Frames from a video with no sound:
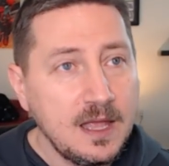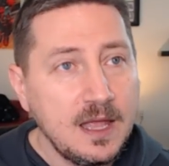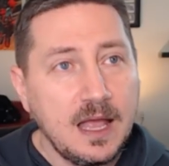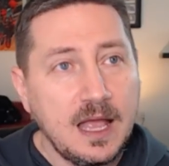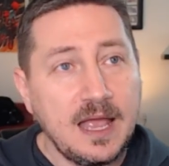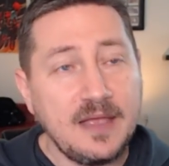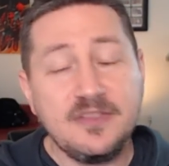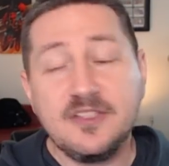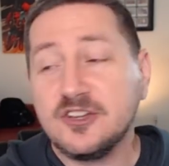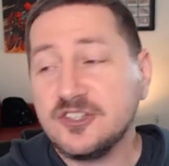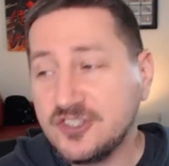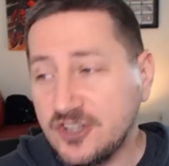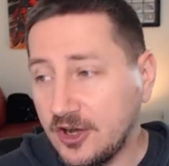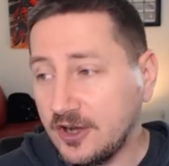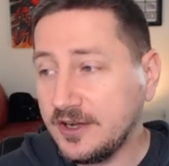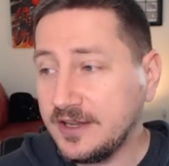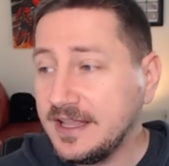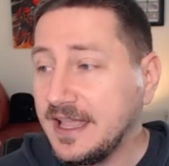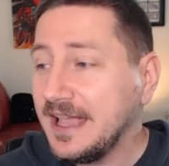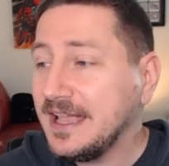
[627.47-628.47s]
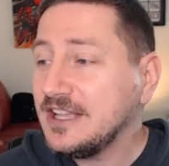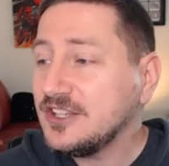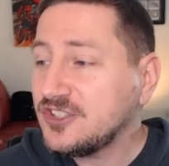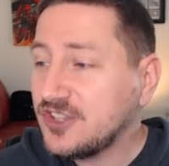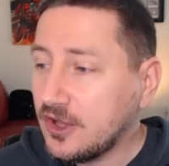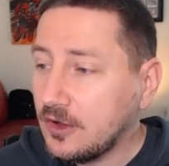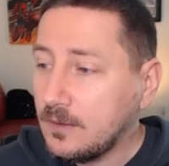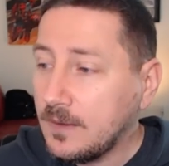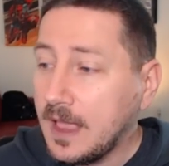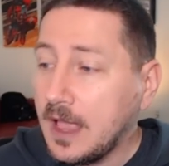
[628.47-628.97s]
And they're starting.
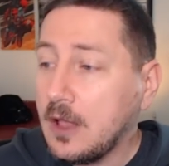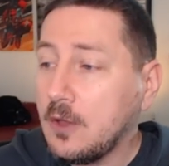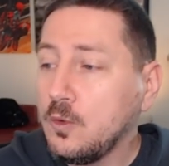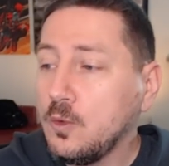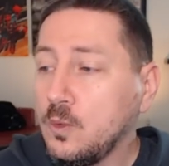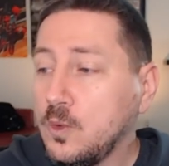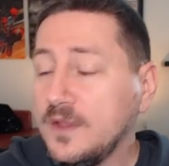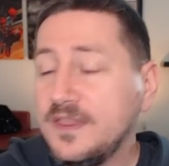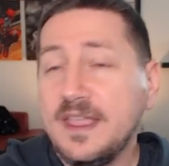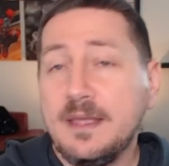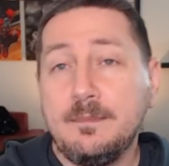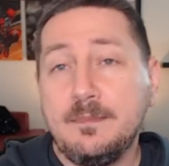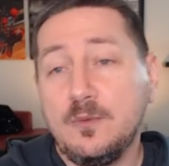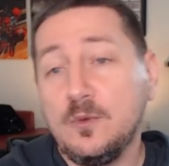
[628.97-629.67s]
So, would they?